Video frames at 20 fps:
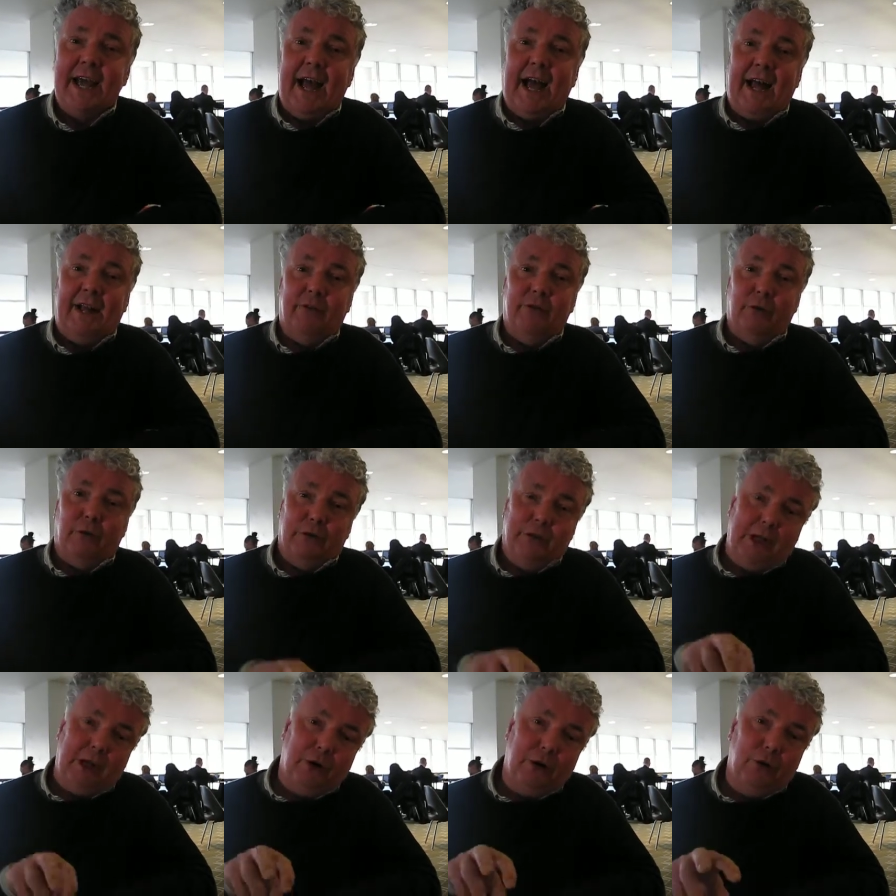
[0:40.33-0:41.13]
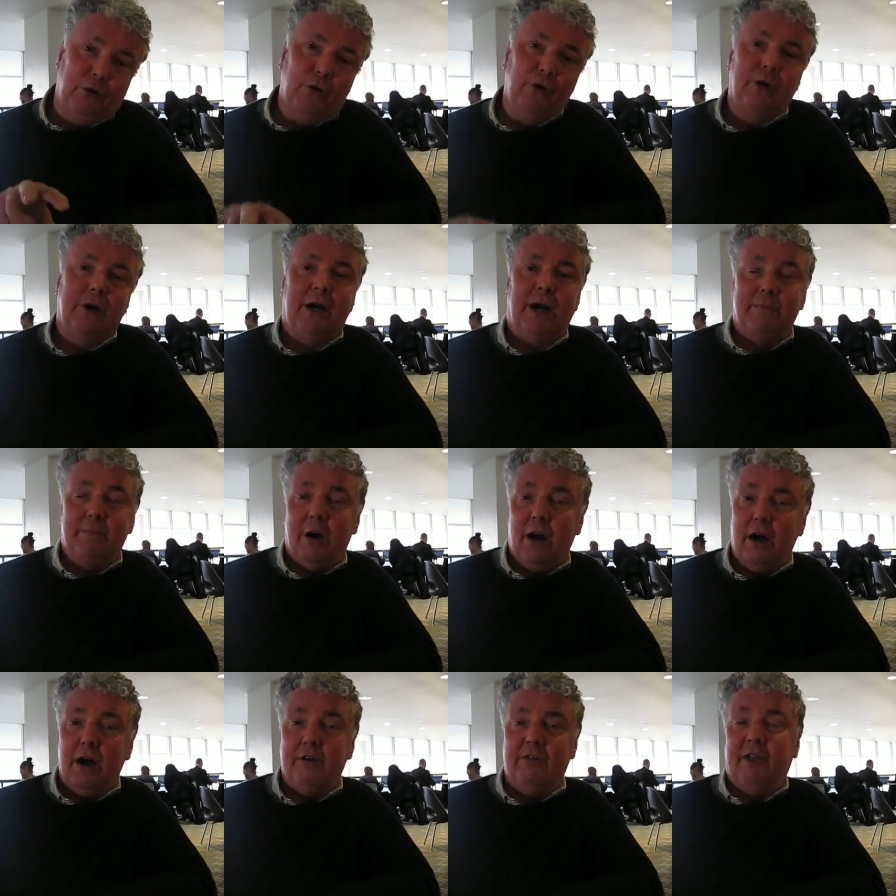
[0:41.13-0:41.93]
and although a
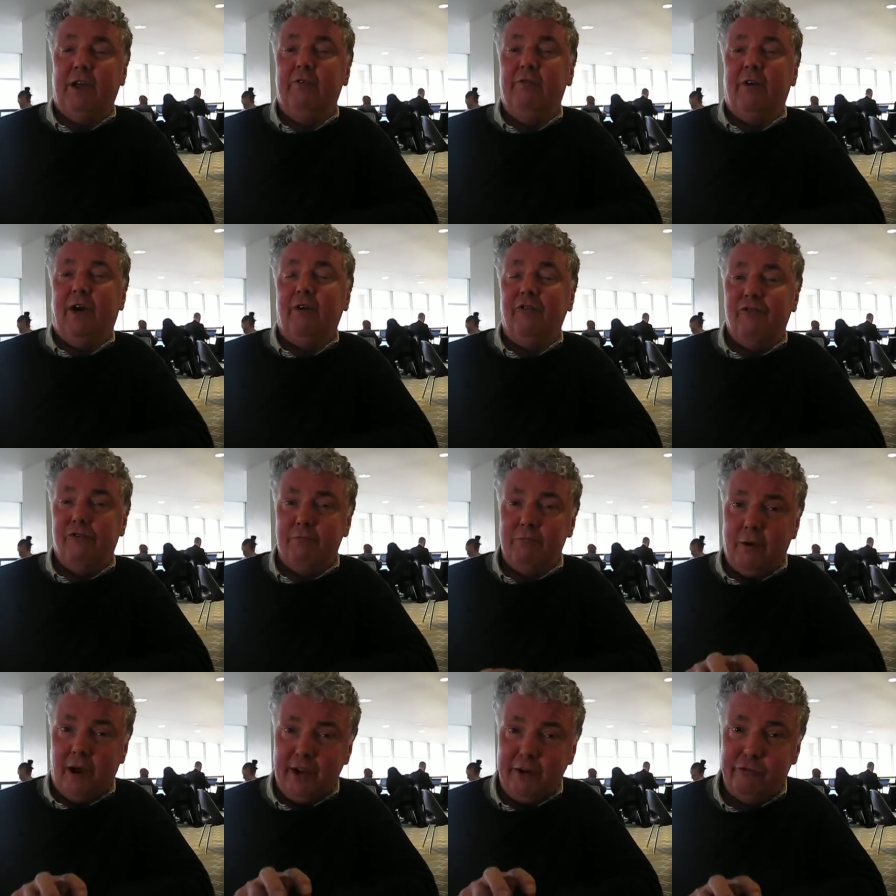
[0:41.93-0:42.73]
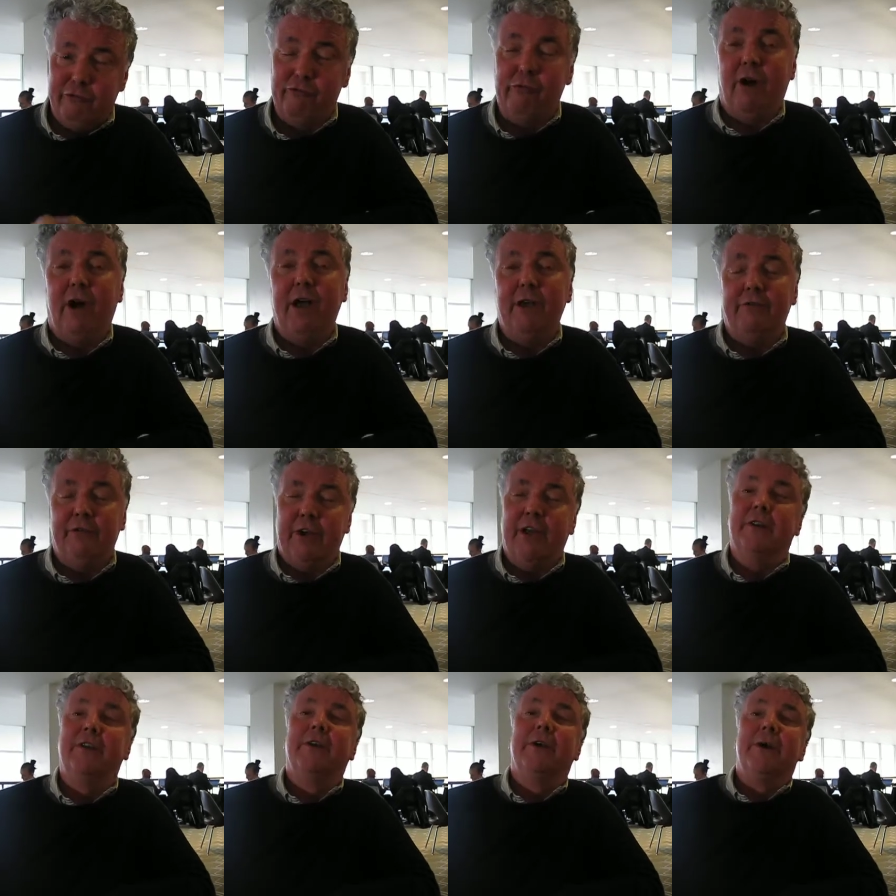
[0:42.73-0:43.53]
marketing function might drive
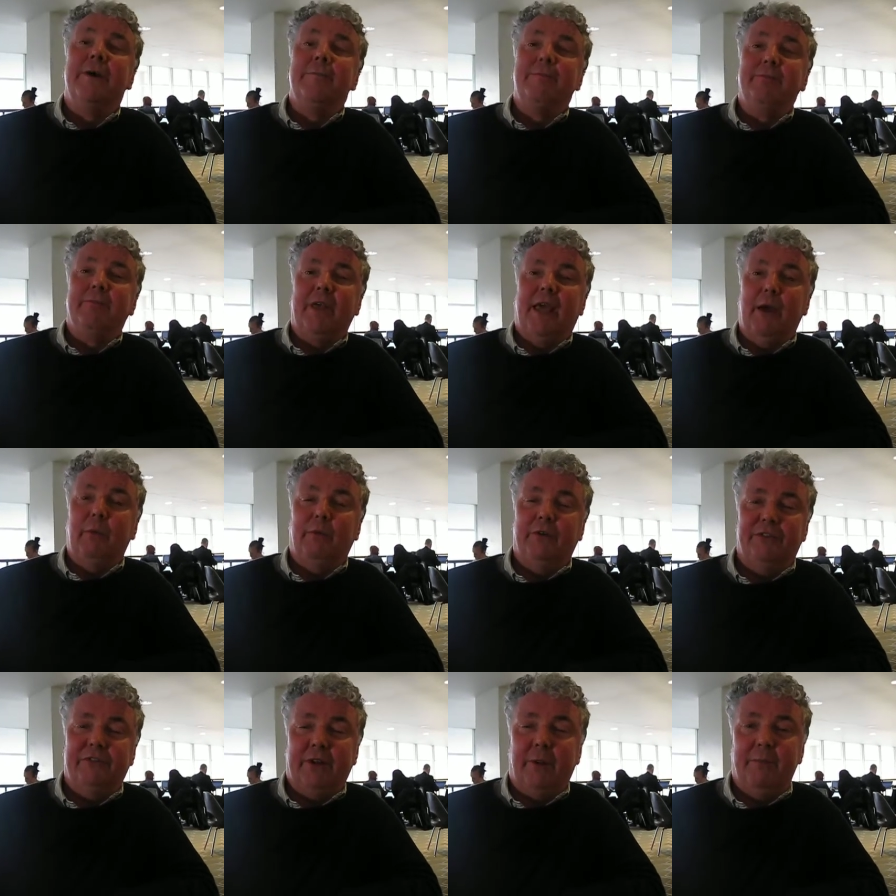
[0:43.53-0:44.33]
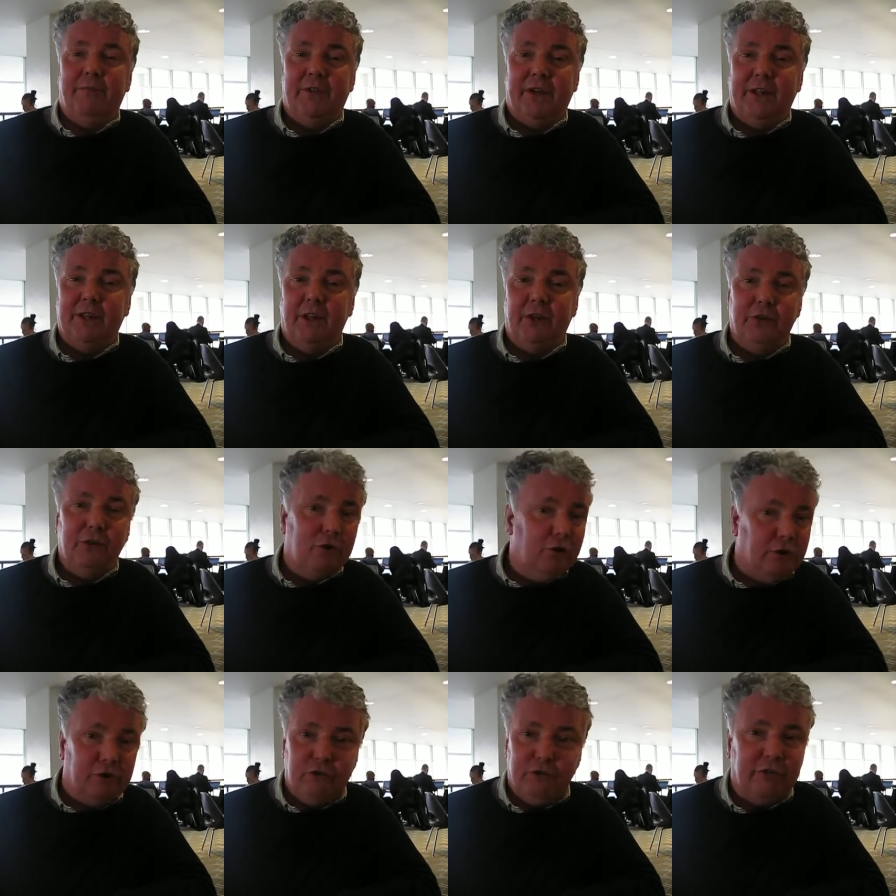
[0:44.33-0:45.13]
it, it was something that
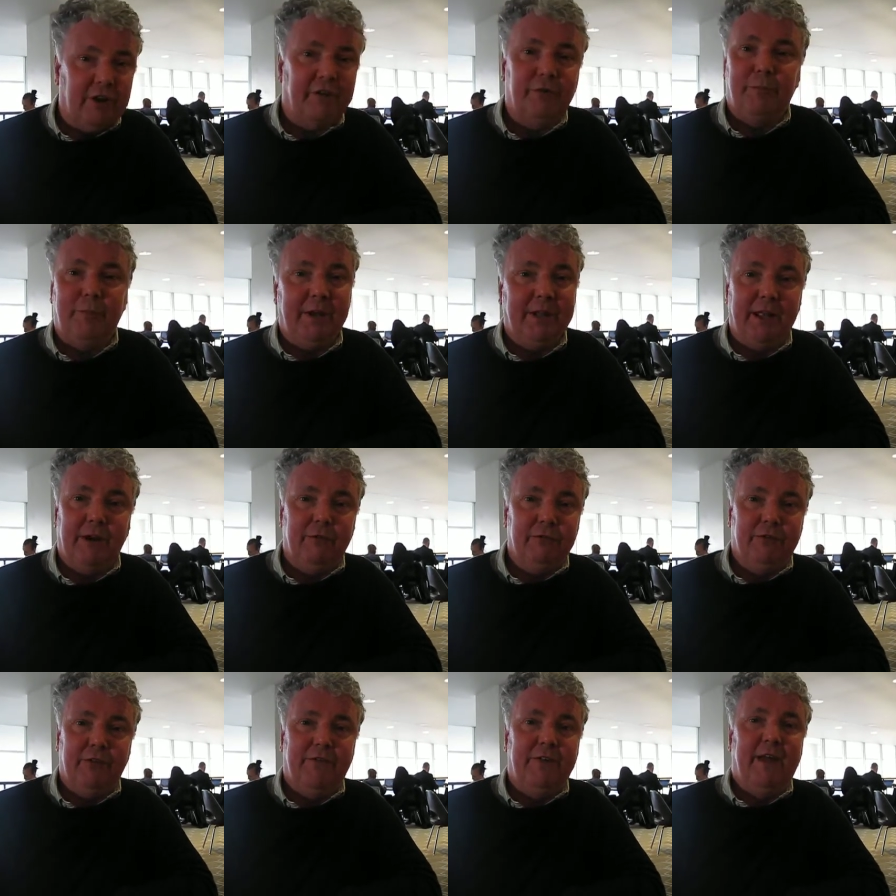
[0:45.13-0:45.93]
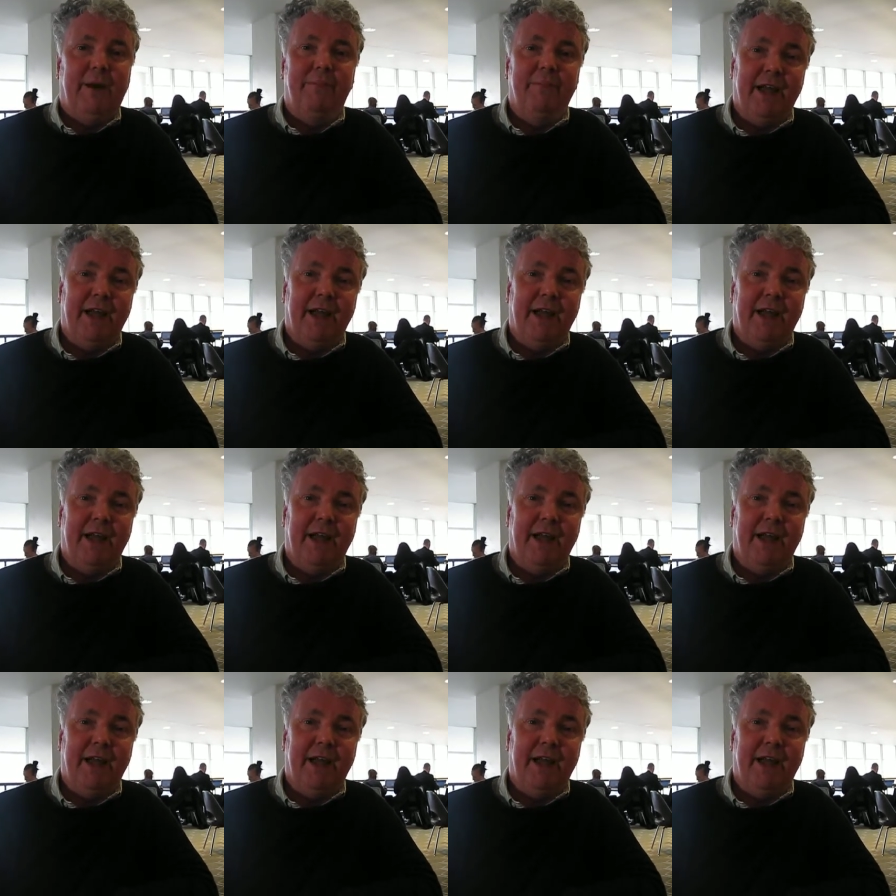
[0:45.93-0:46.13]
couldn't just be left to them.